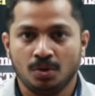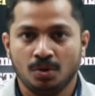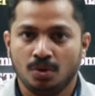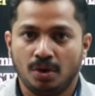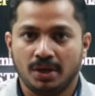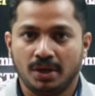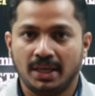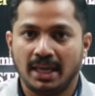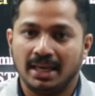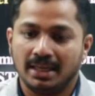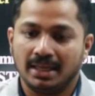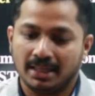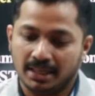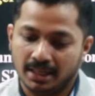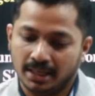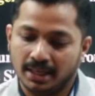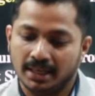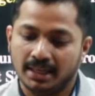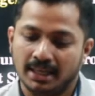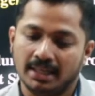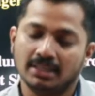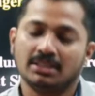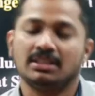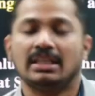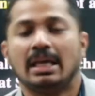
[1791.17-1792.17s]
Okay, here
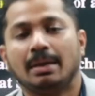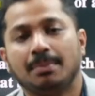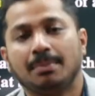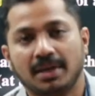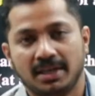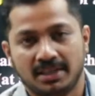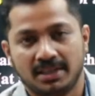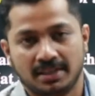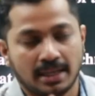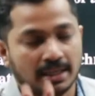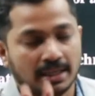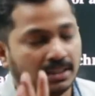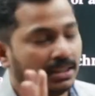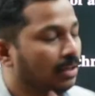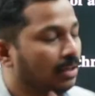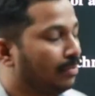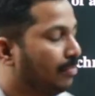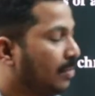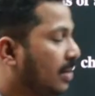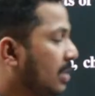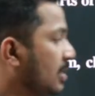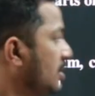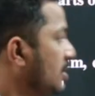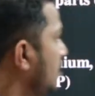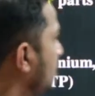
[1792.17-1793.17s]
it is same direction. That's the
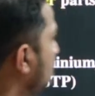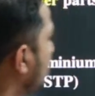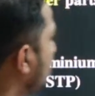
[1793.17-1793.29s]
difference.